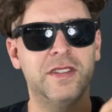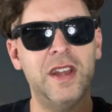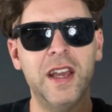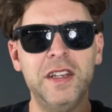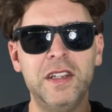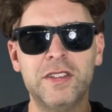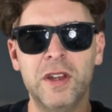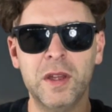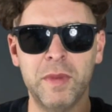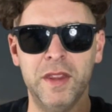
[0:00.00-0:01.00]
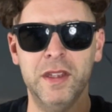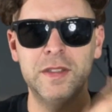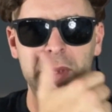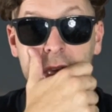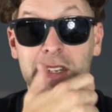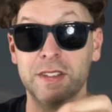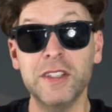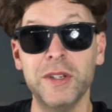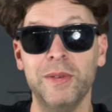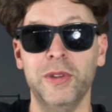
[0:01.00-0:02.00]
90s song by this band. It's
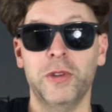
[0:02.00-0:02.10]
actually a really